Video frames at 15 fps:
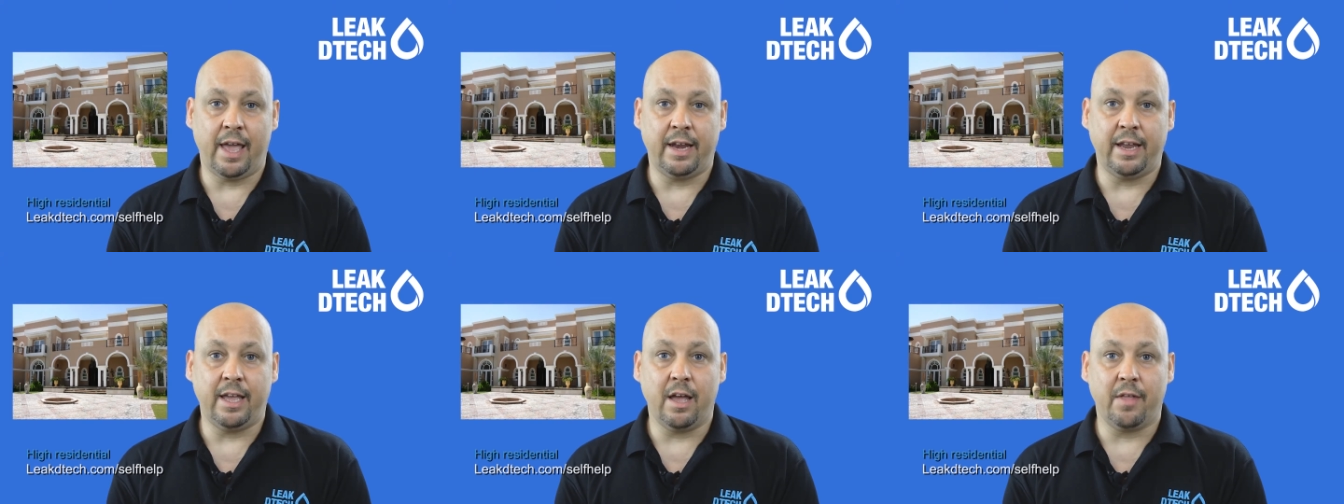
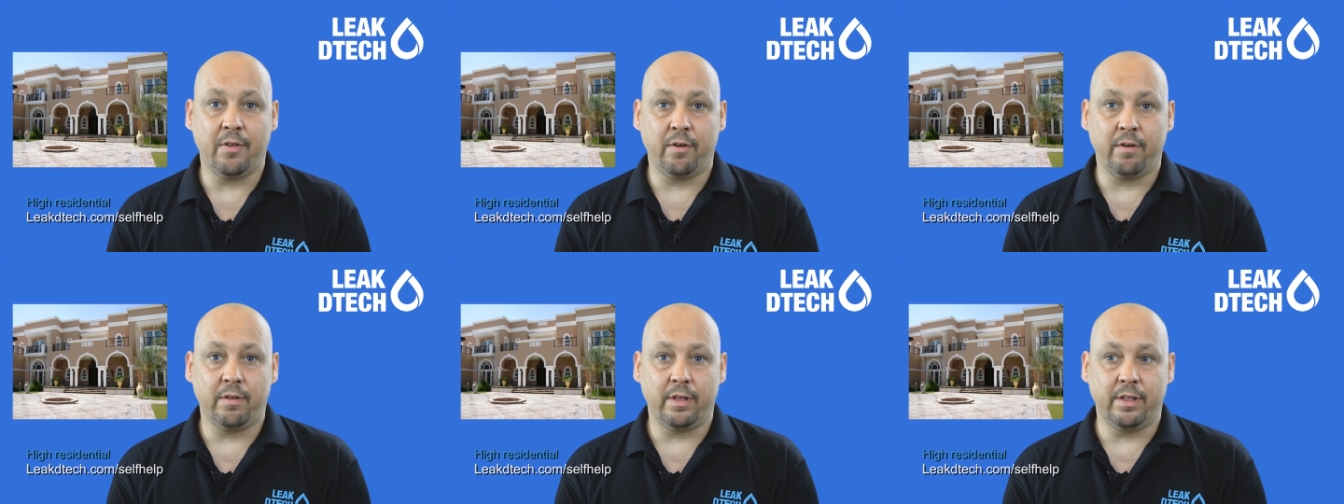Any
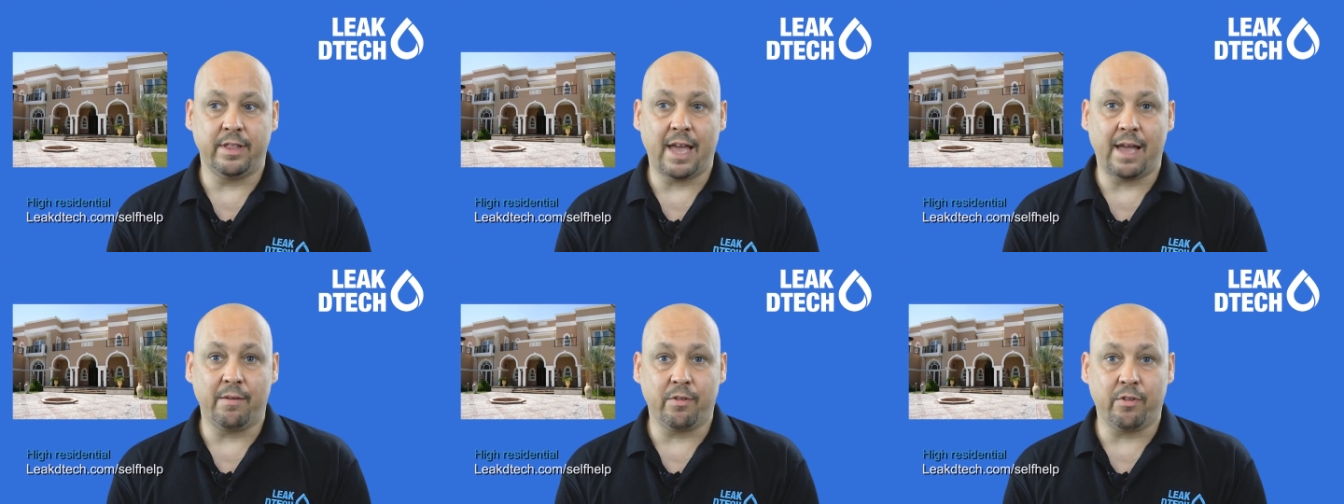other
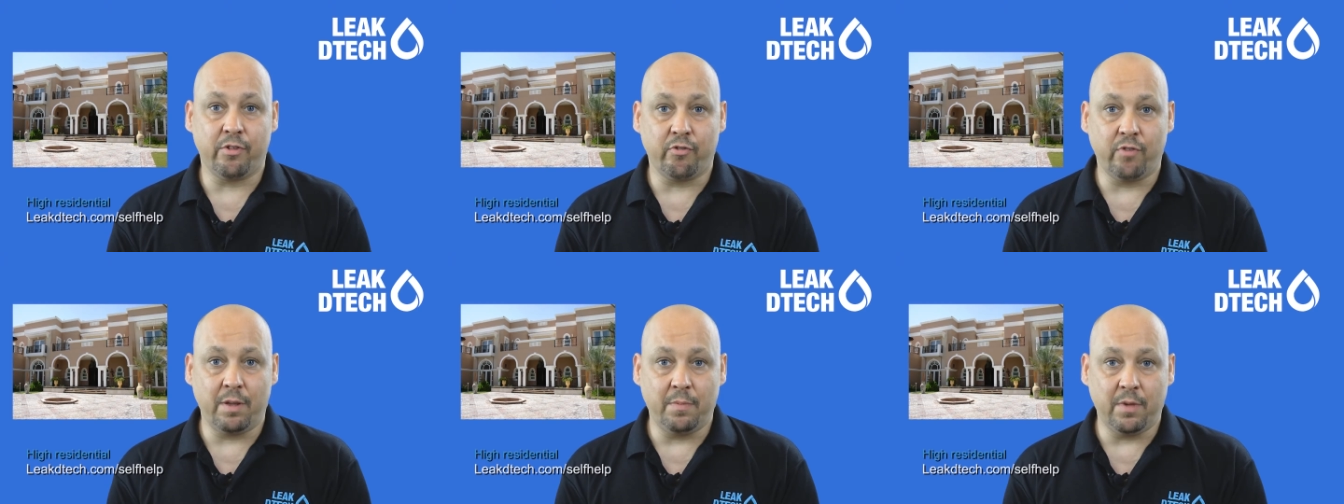
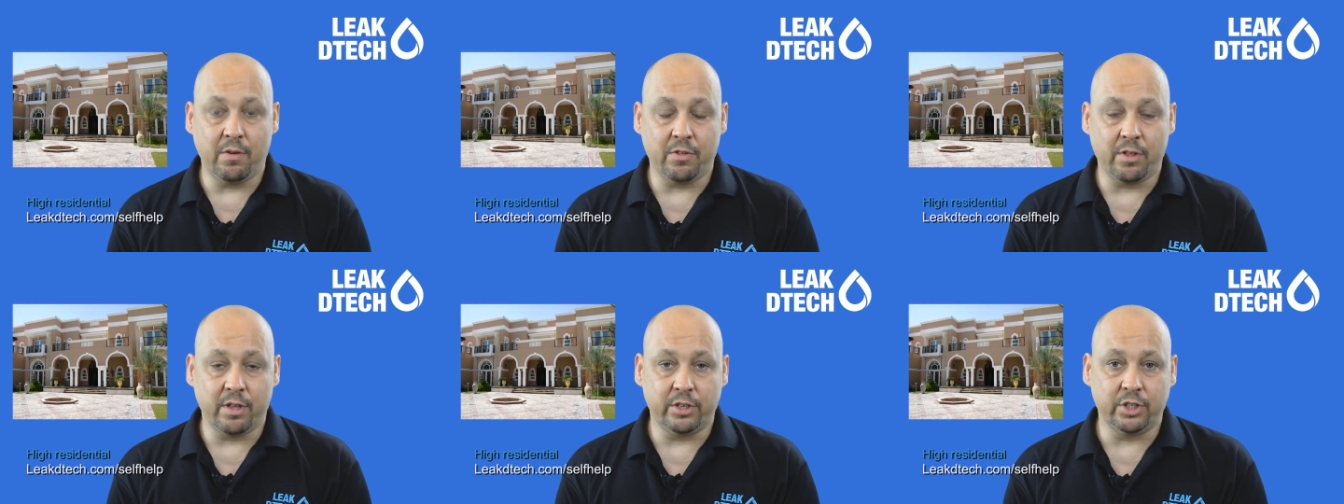
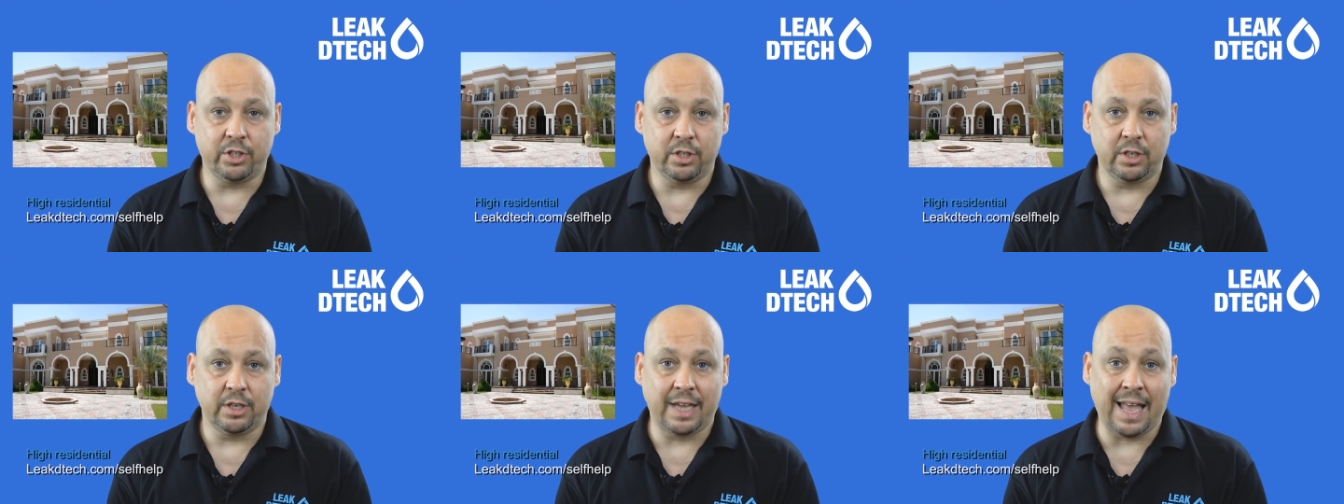downstream
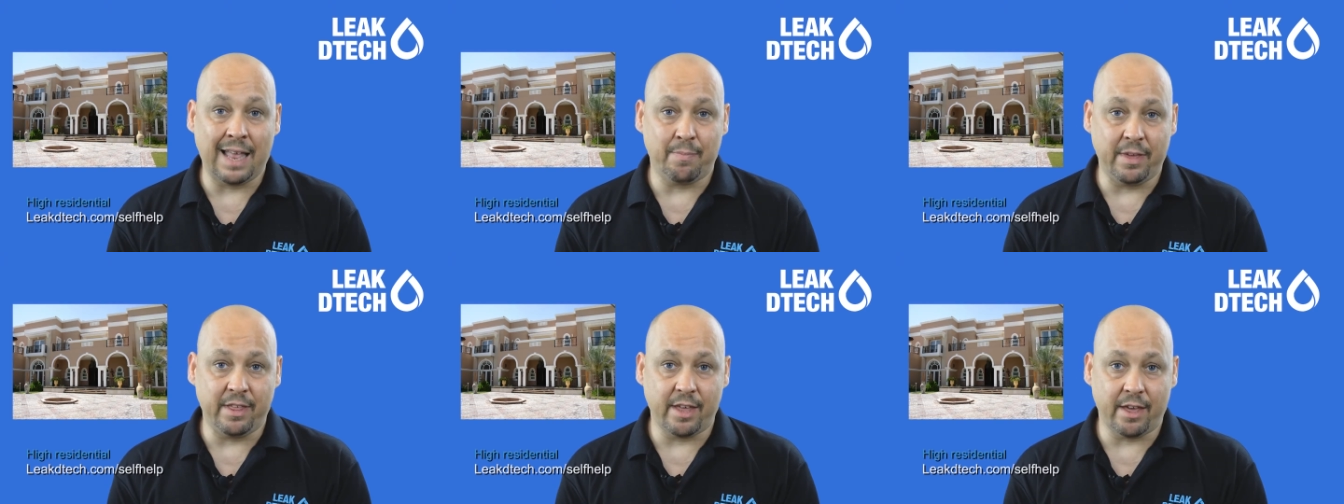usage
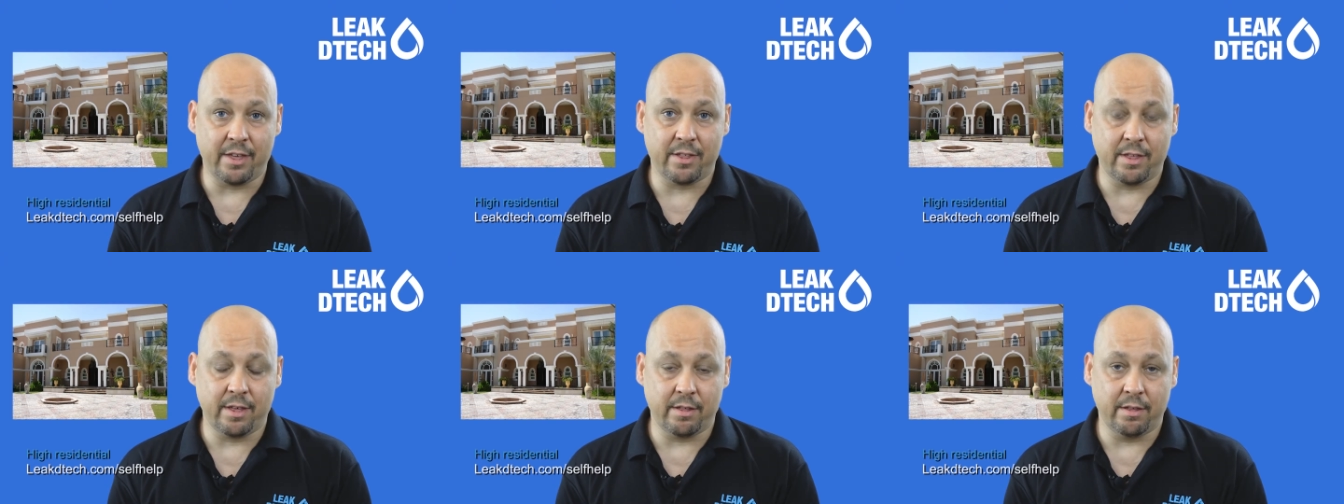can be
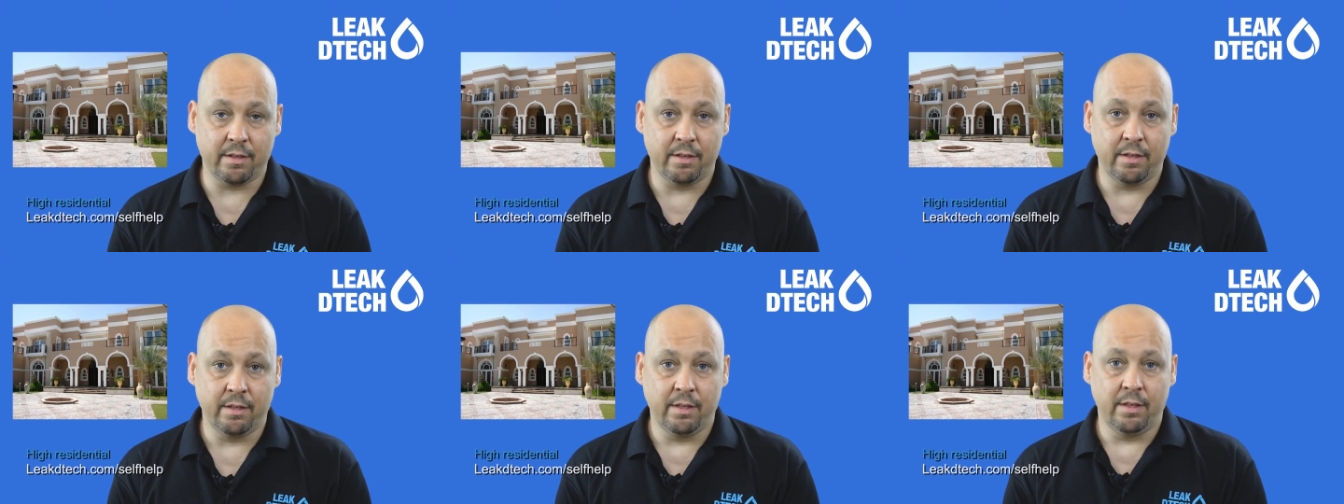tested,